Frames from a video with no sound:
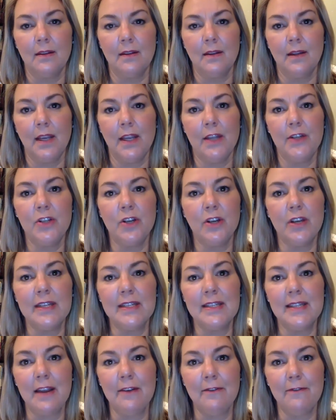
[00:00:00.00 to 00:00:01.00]
He took
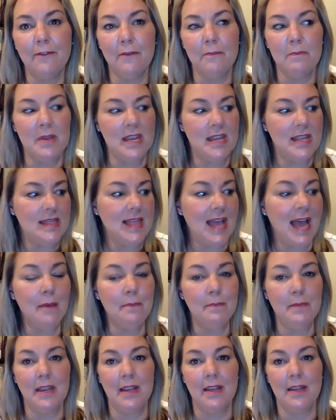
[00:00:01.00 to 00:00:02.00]
his life for me.
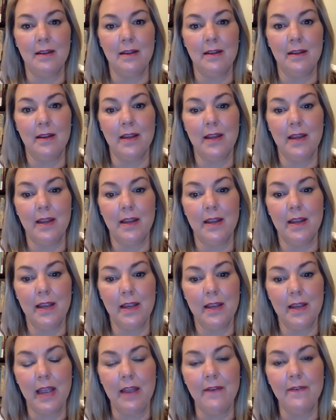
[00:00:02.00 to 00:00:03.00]
That means
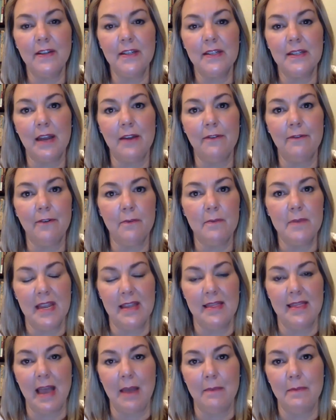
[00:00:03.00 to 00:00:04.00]
he gave his life for me, and that